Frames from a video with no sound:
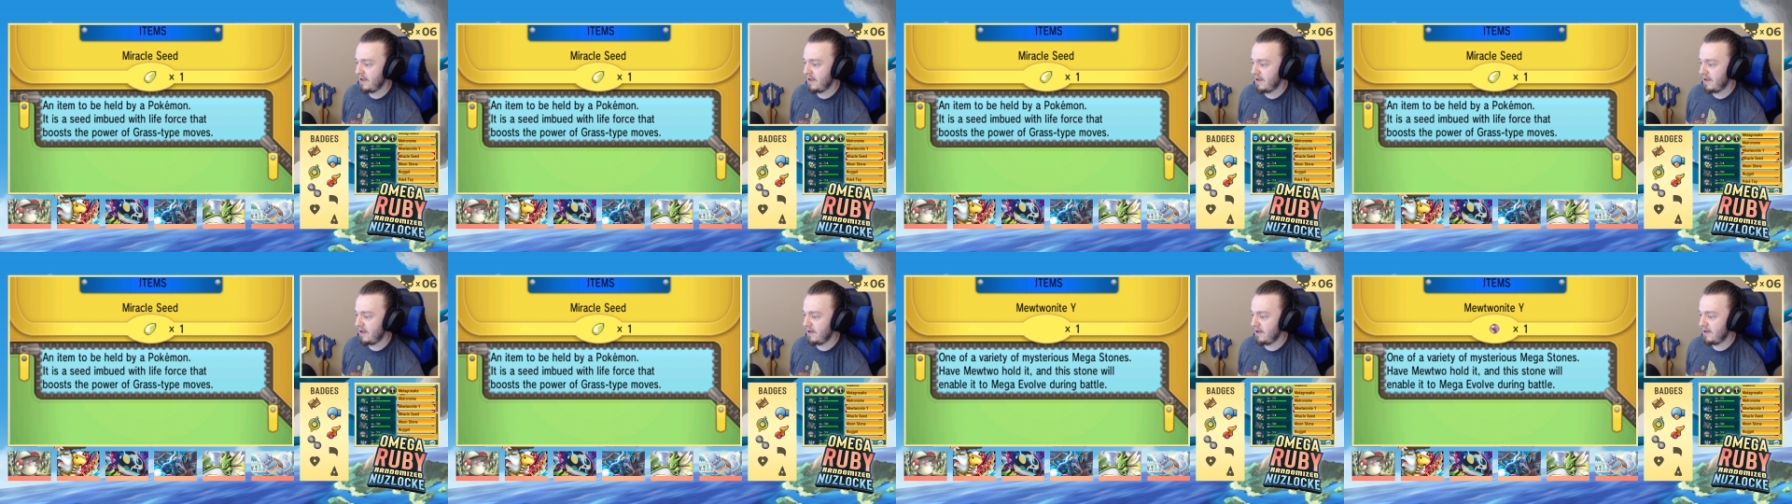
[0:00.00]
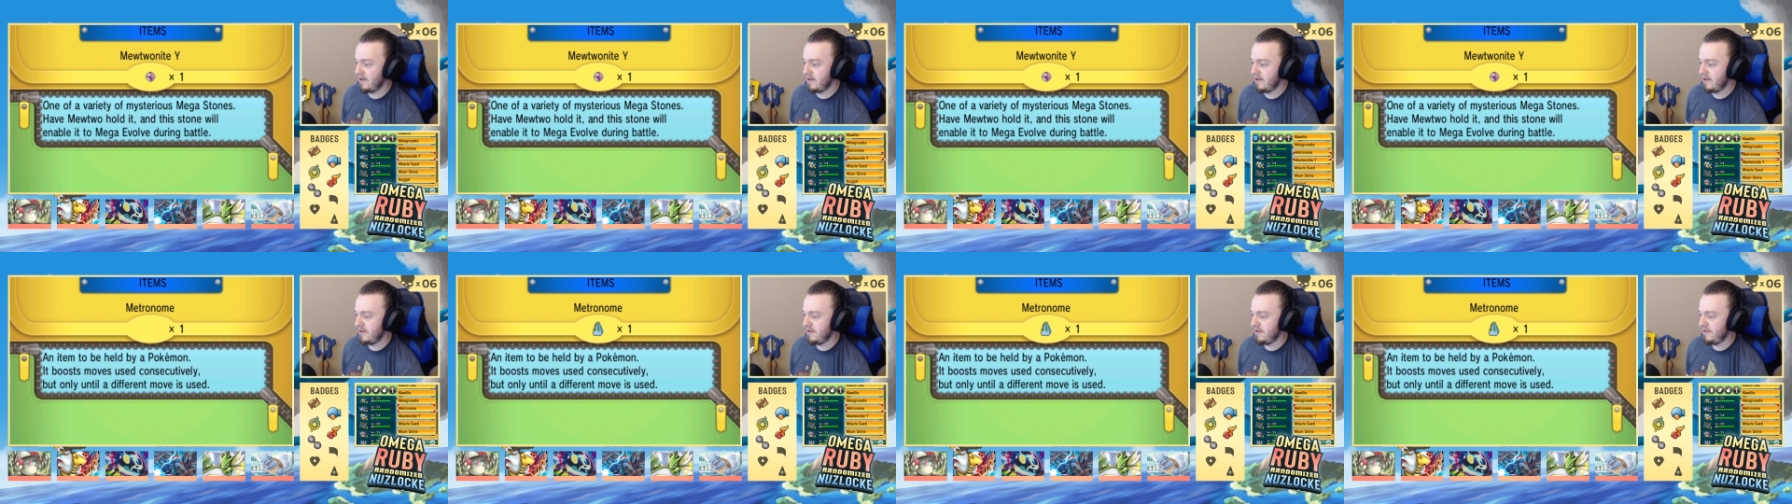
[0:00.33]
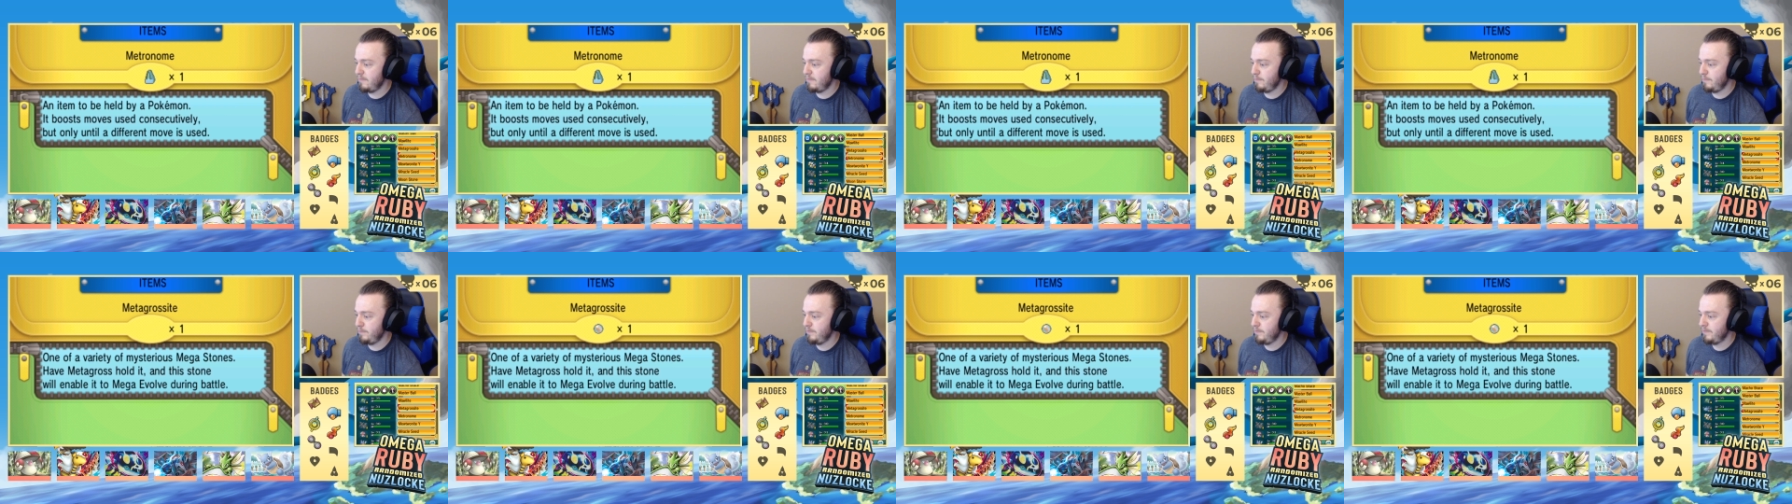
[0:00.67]

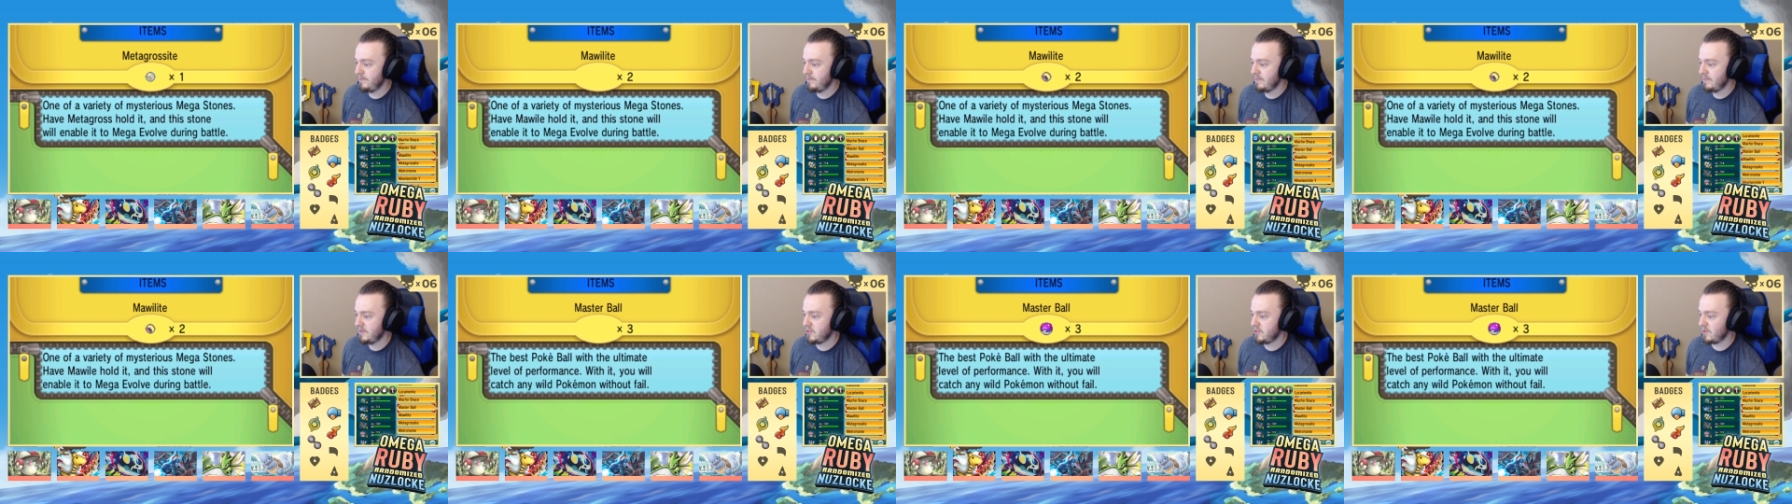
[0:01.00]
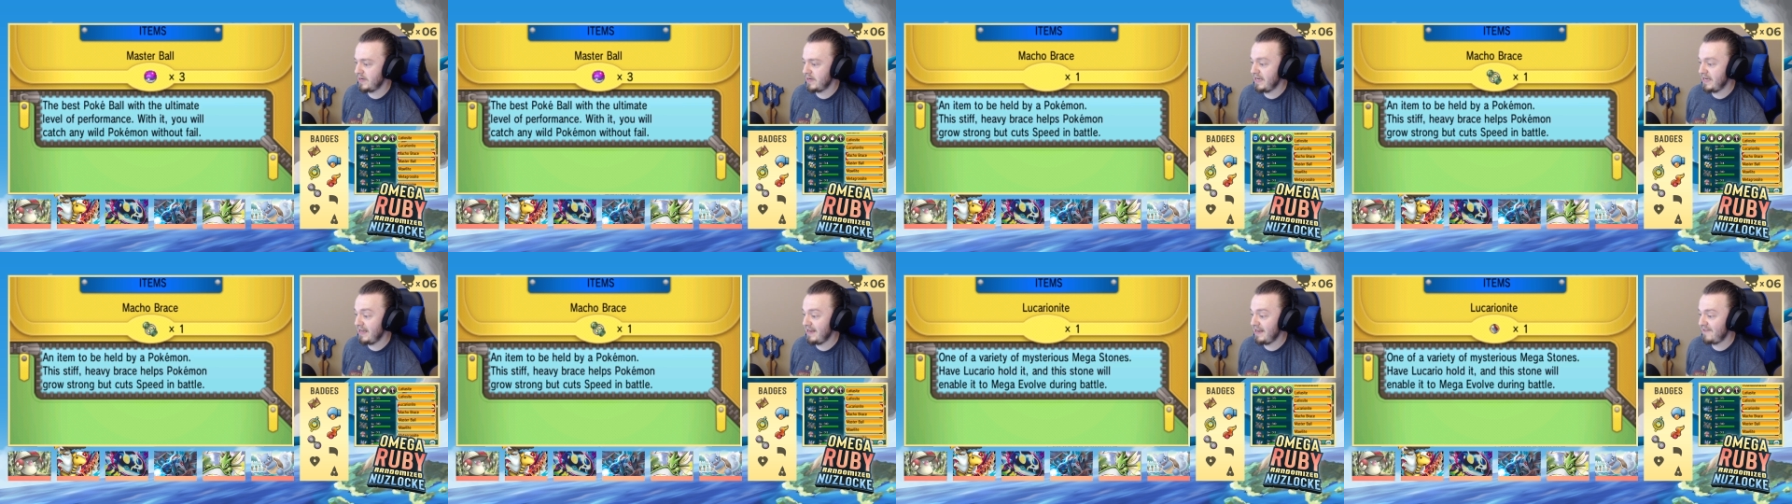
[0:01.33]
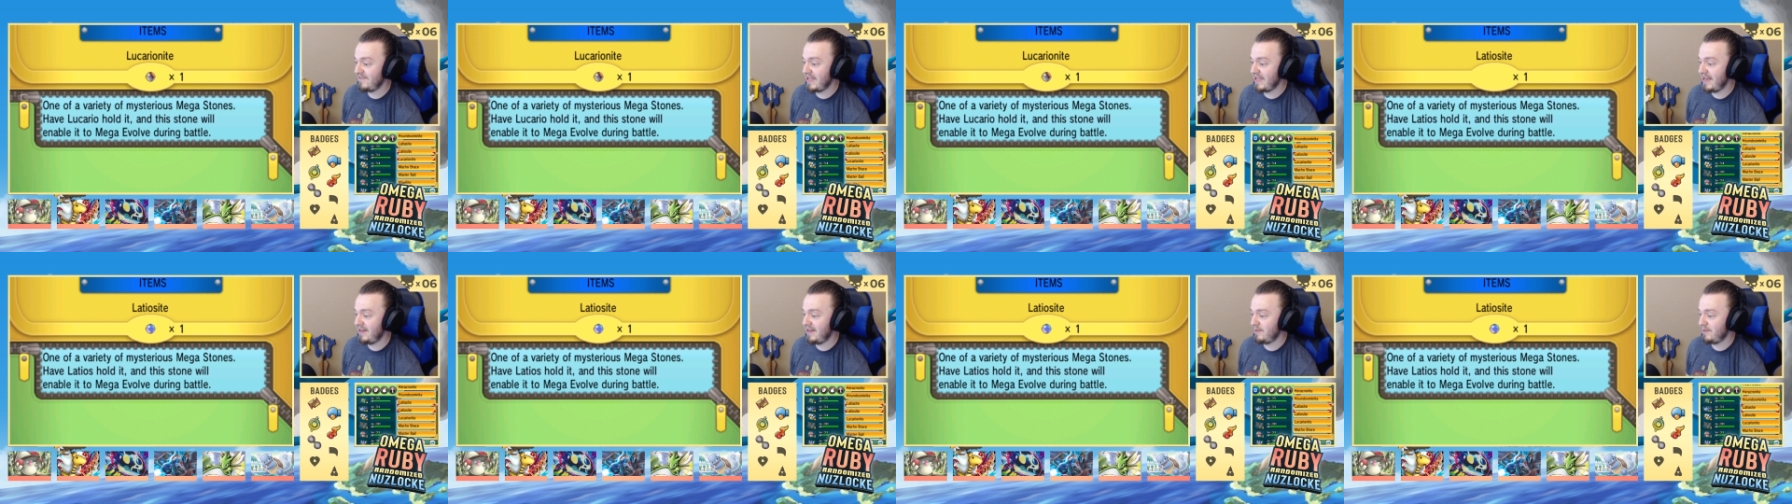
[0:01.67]
Do I not
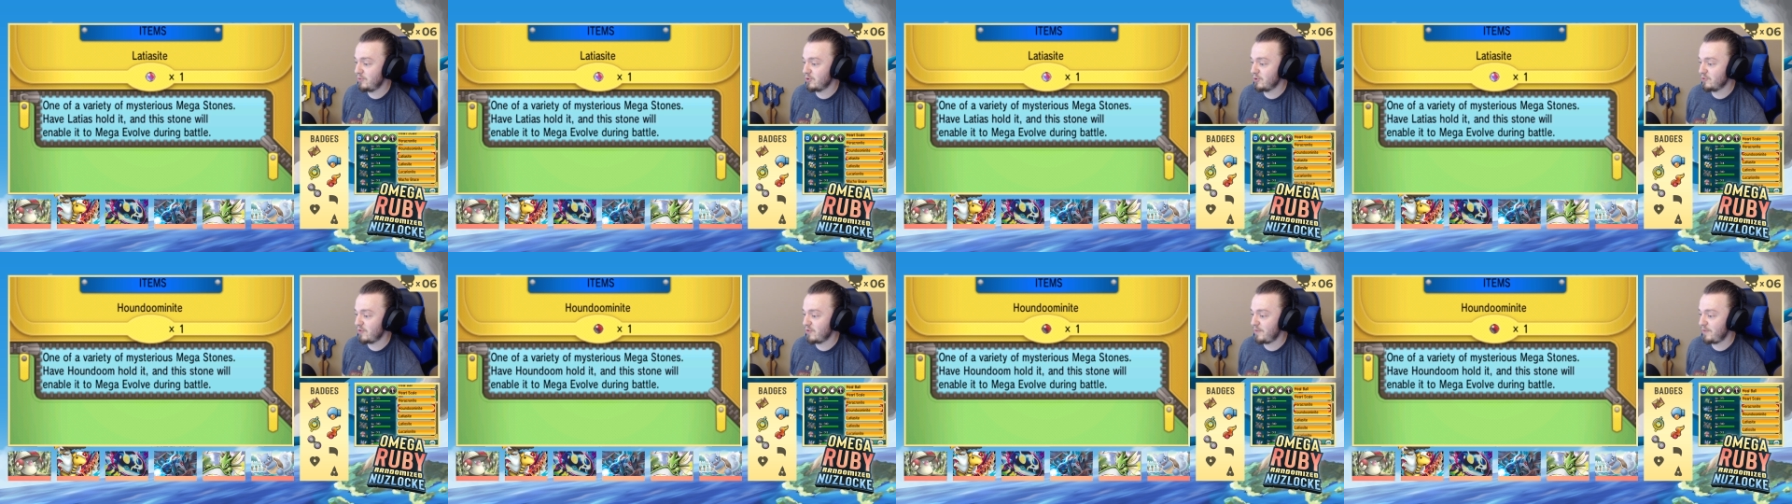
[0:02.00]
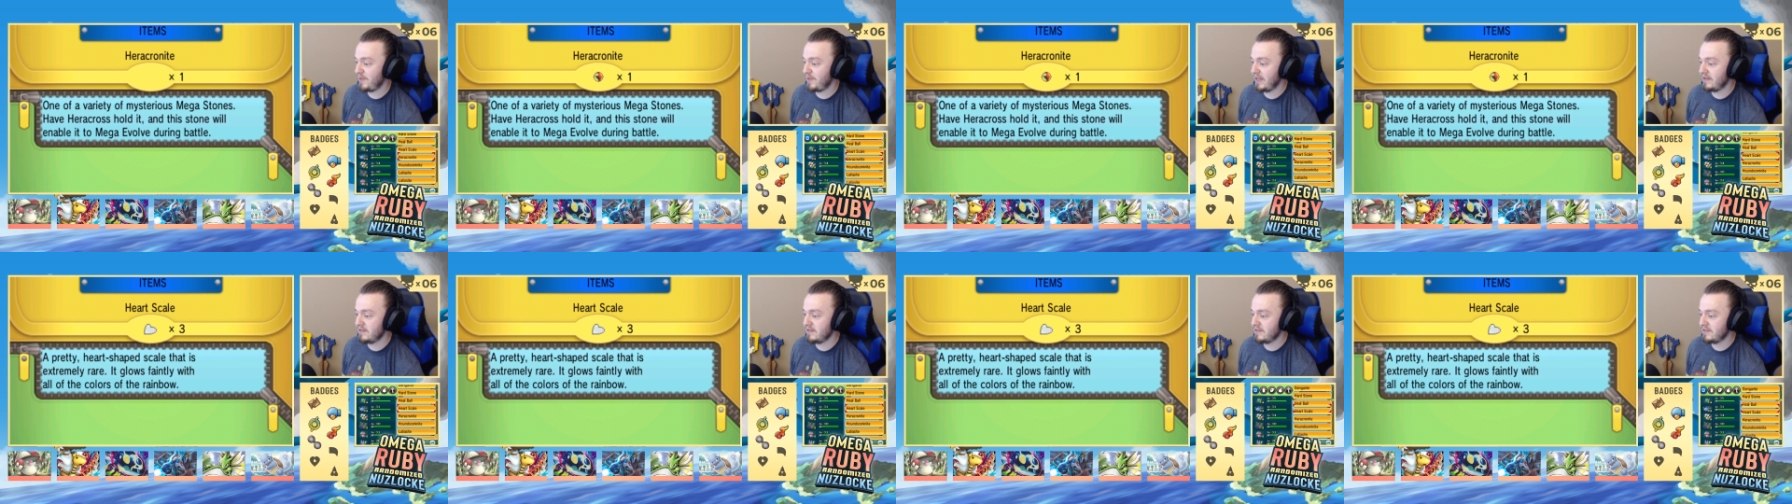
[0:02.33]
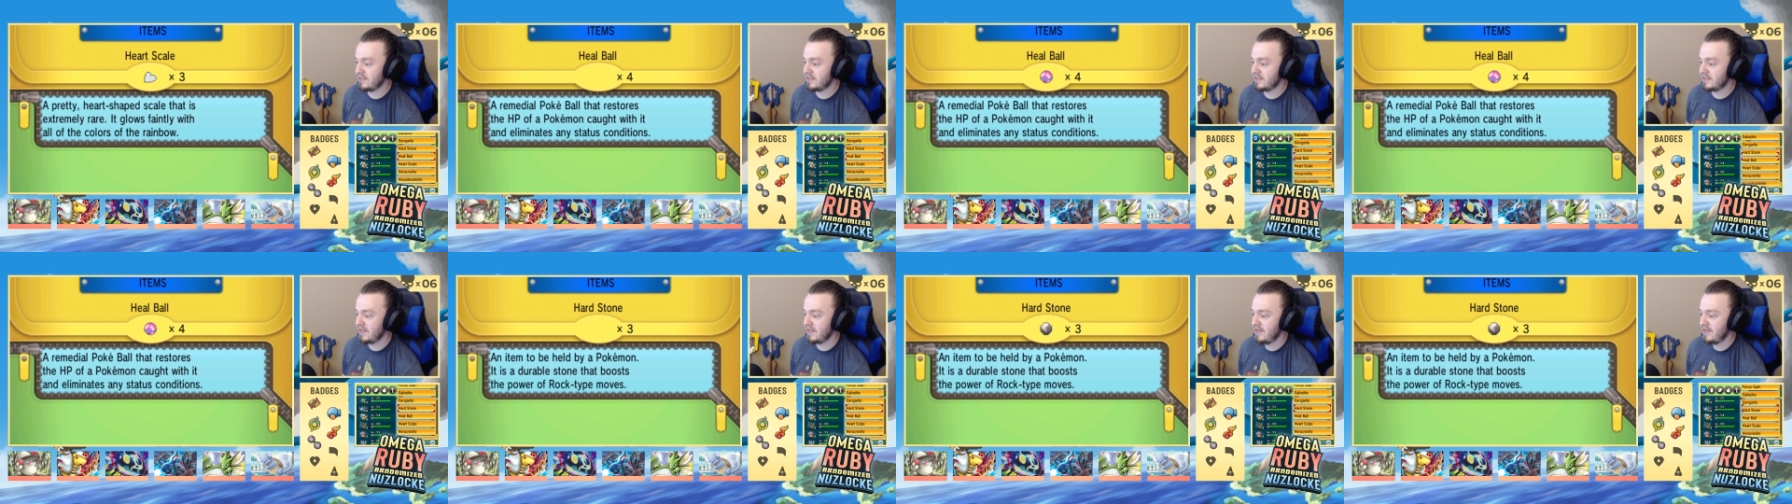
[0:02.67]
have any more
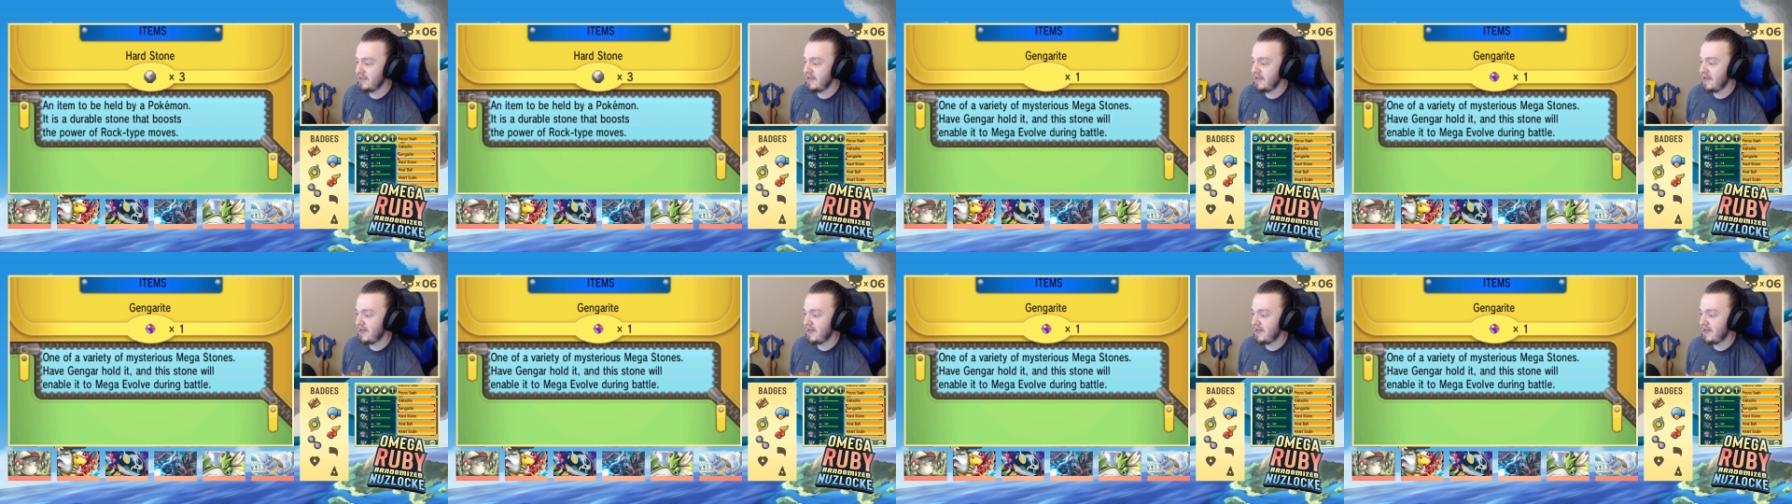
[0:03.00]
repels?